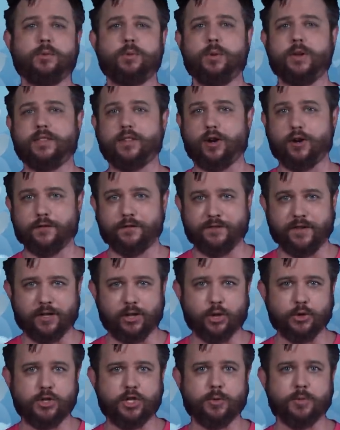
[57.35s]
with our
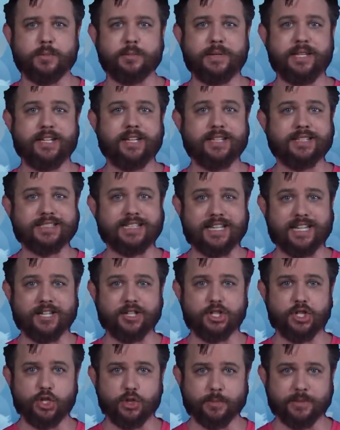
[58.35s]
fellow human beings in
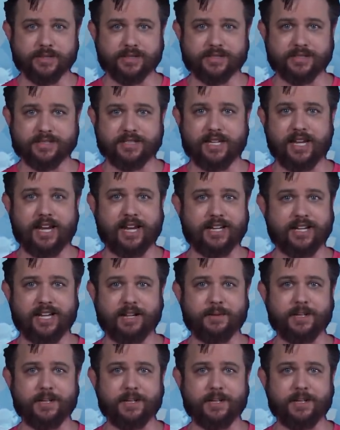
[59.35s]
human society. I